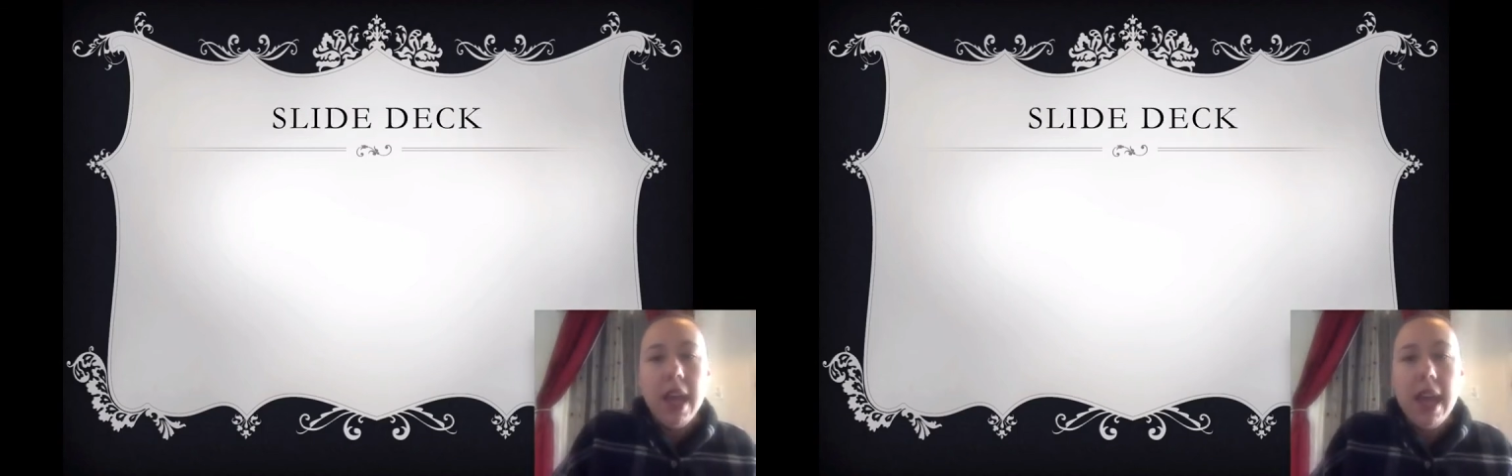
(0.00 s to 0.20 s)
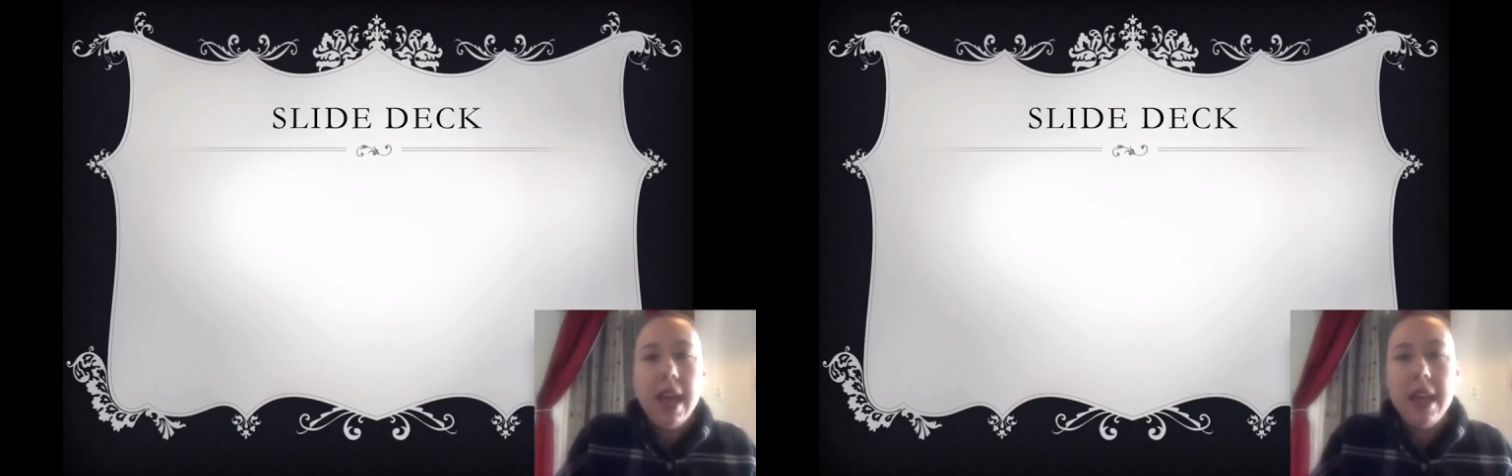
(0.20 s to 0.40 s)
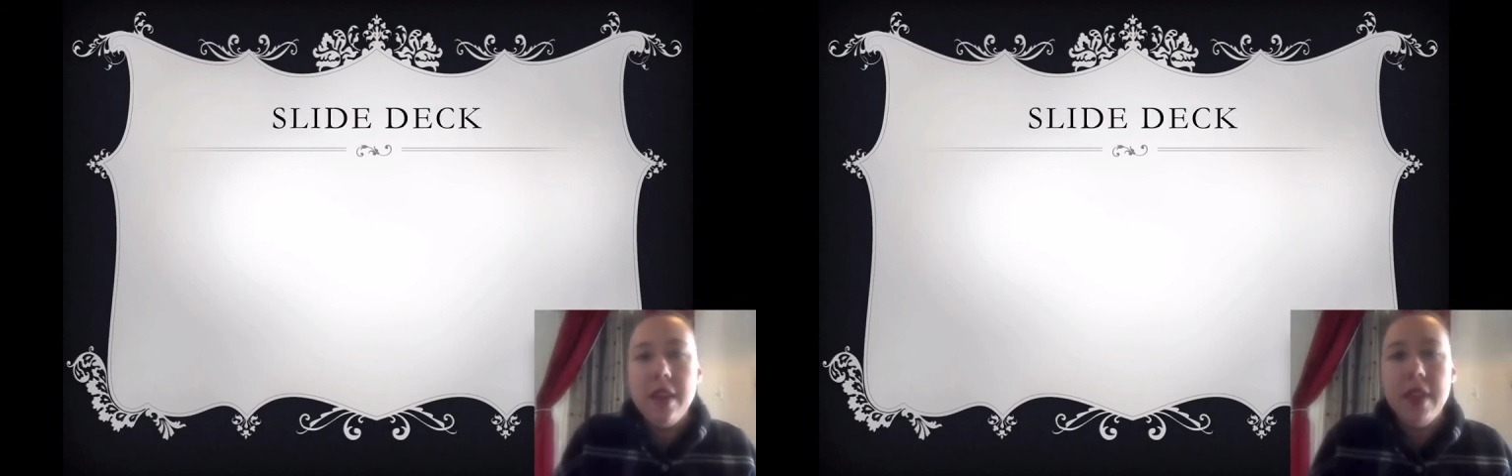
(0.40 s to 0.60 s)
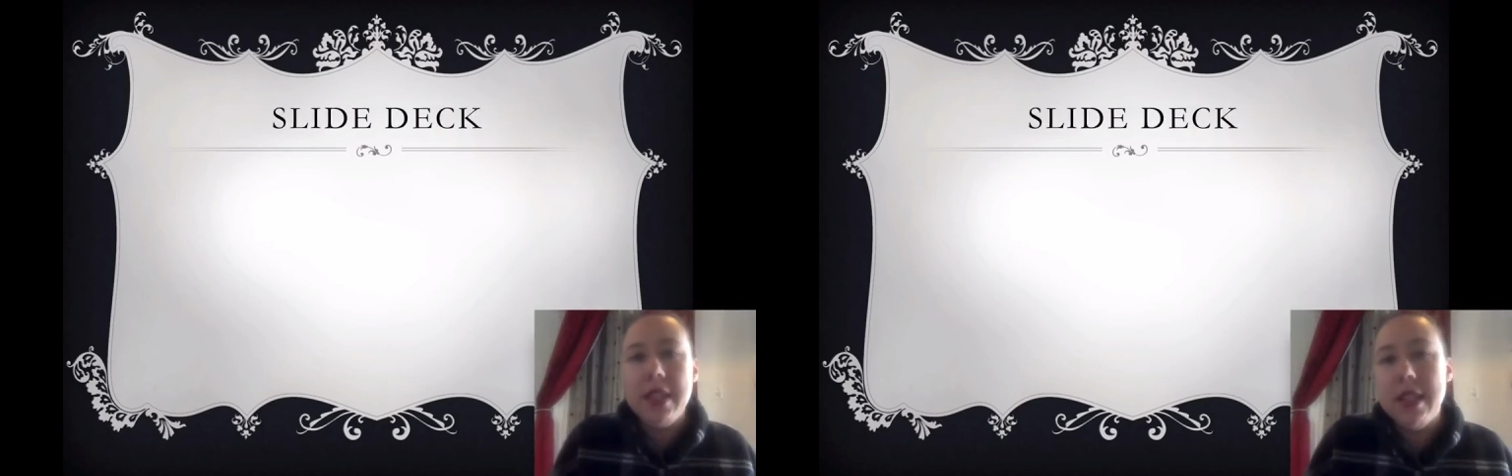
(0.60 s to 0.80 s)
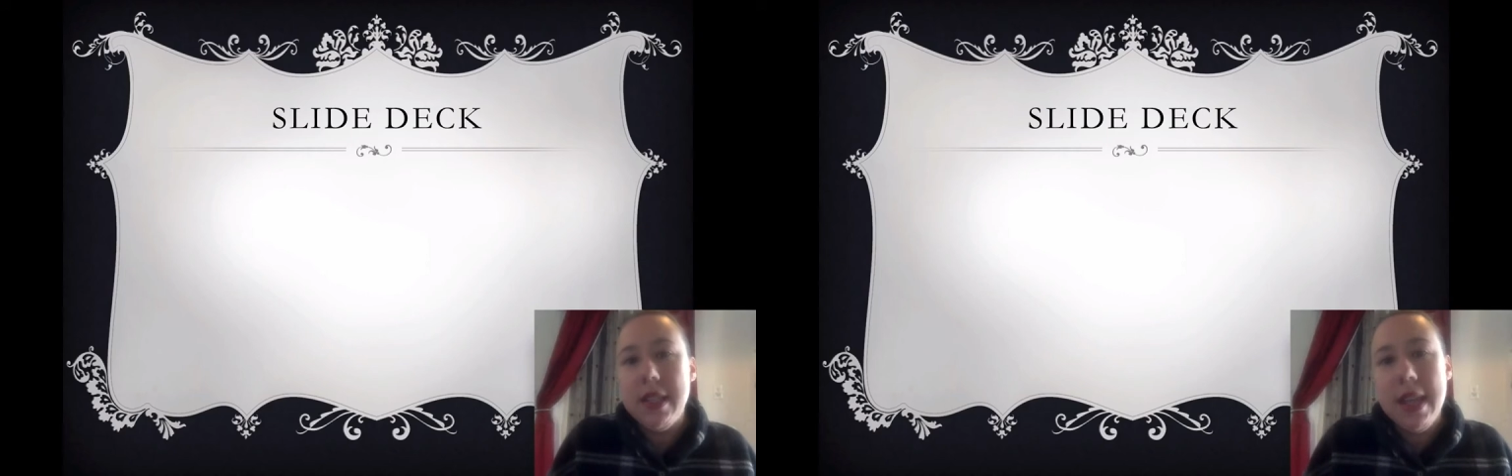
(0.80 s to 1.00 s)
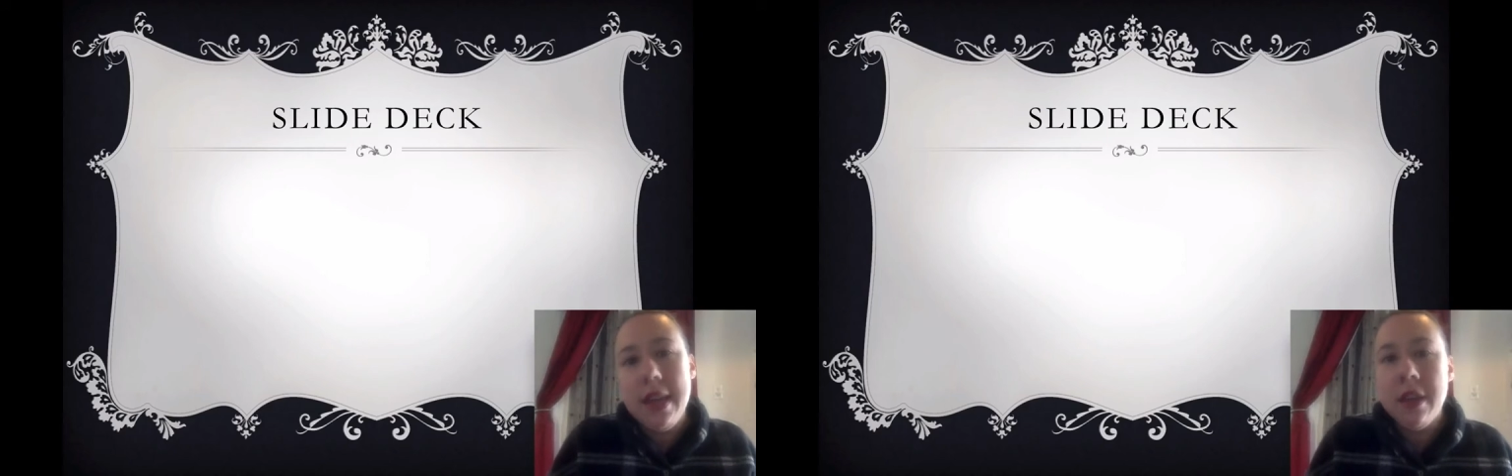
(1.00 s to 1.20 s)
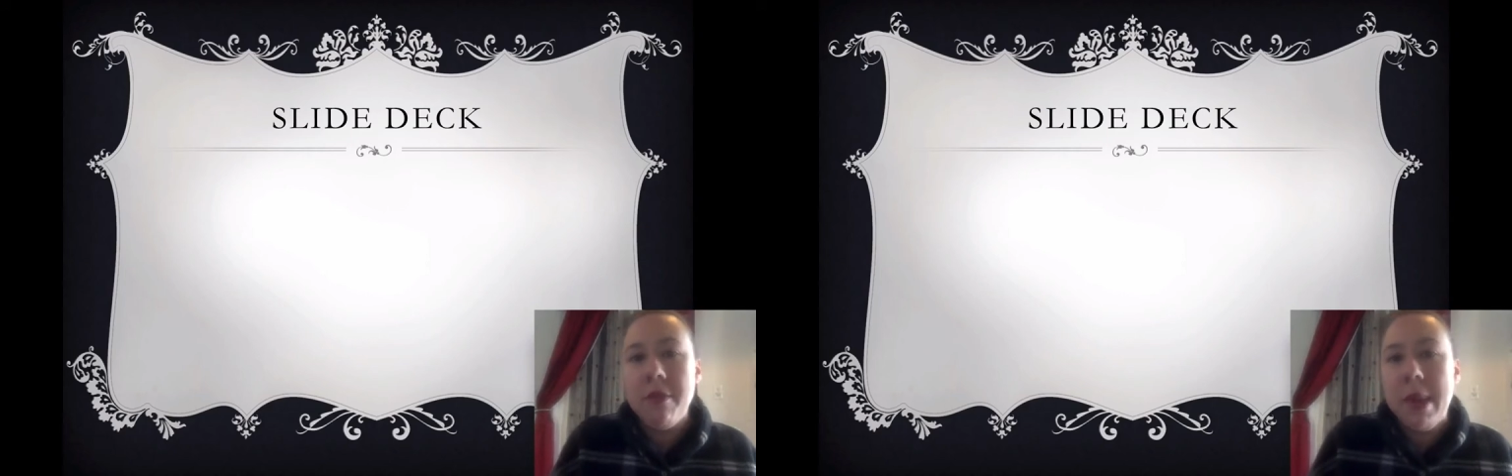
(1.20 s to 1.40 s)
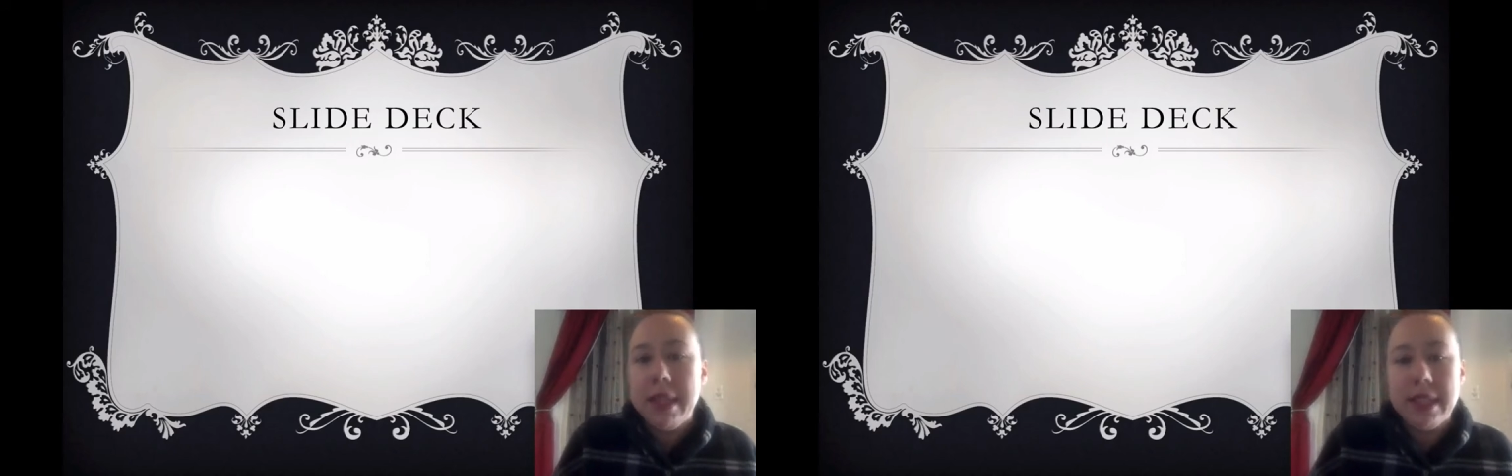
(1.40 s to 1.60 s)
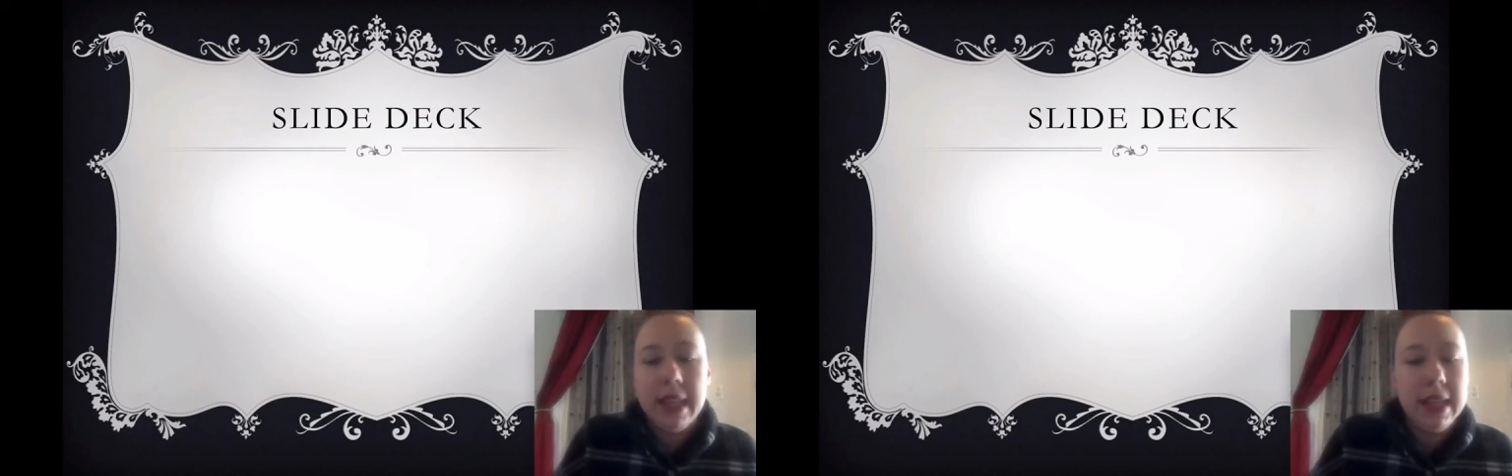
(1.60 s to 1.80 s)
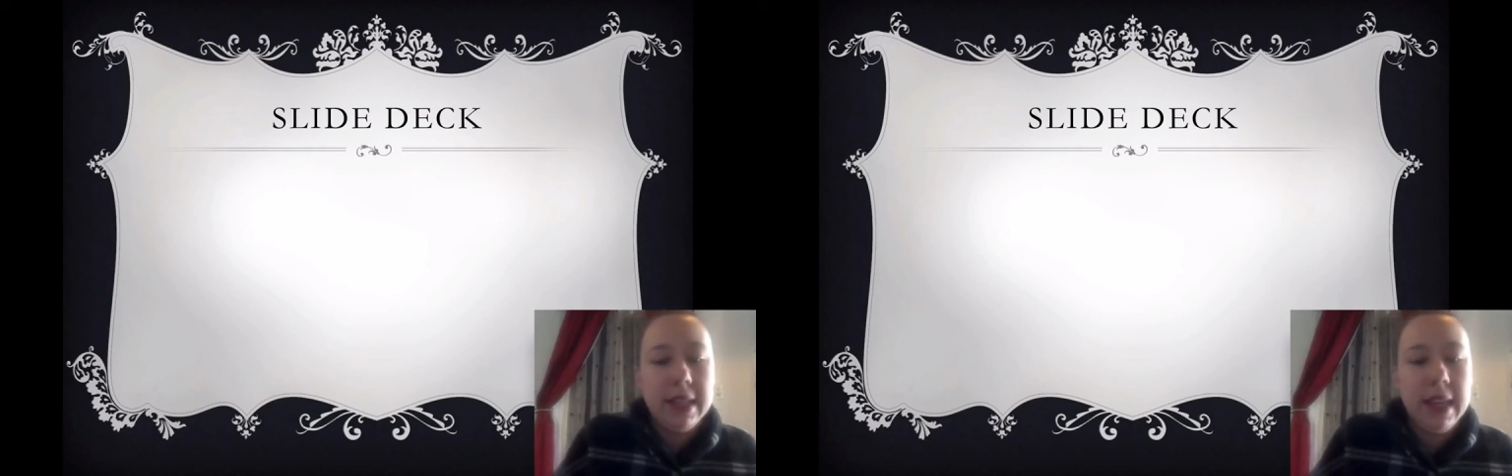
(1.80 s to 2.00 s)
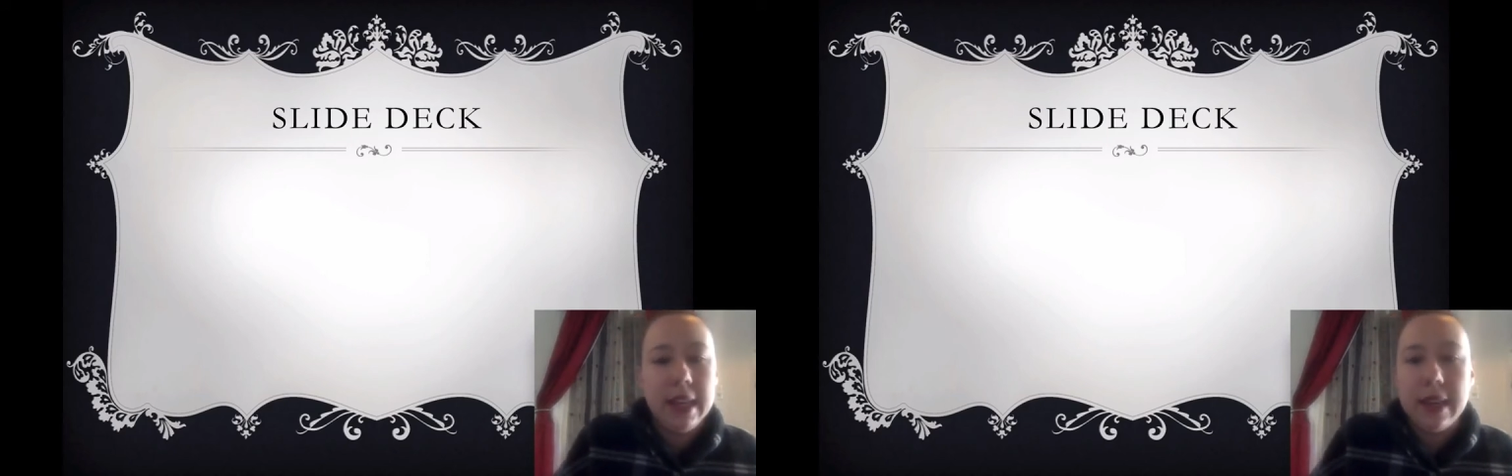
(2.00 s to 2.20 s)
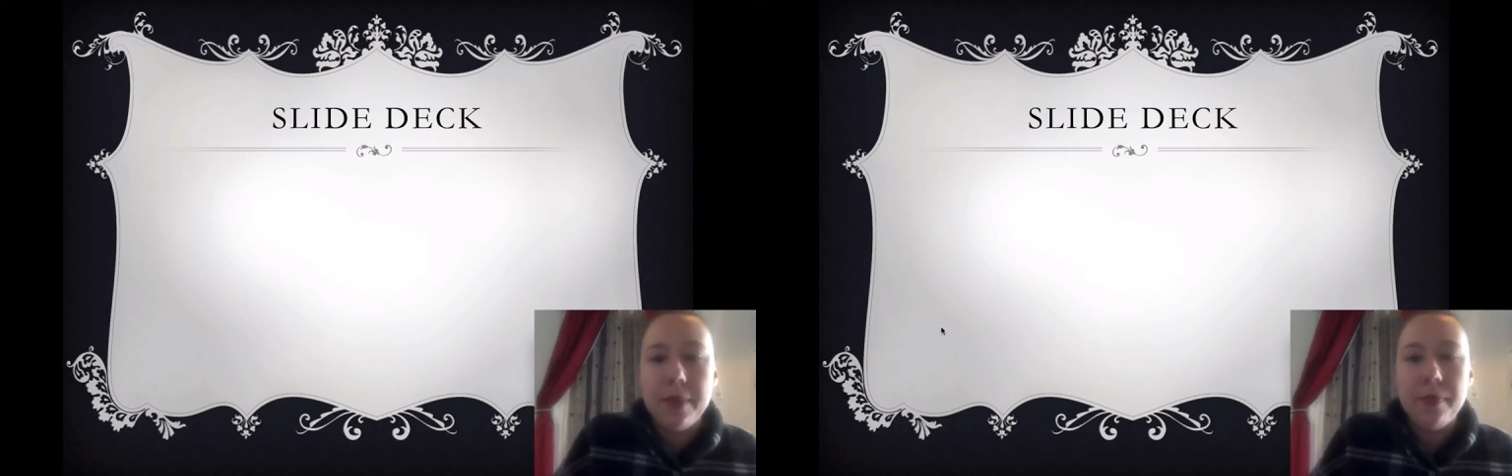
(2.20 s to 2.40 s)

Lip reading: And this is the end of my slide deck.